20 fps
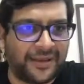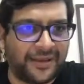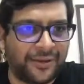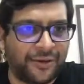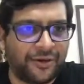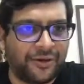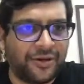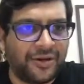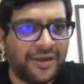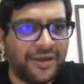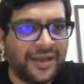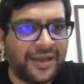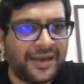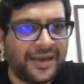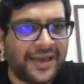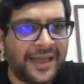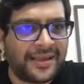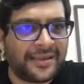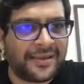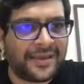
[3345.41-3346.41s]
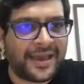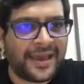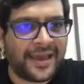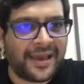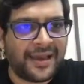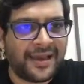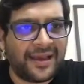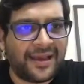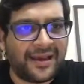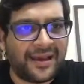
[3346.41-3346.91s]
So let's
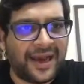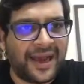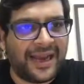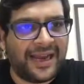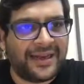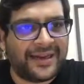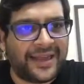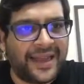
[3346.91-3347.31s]
say I'll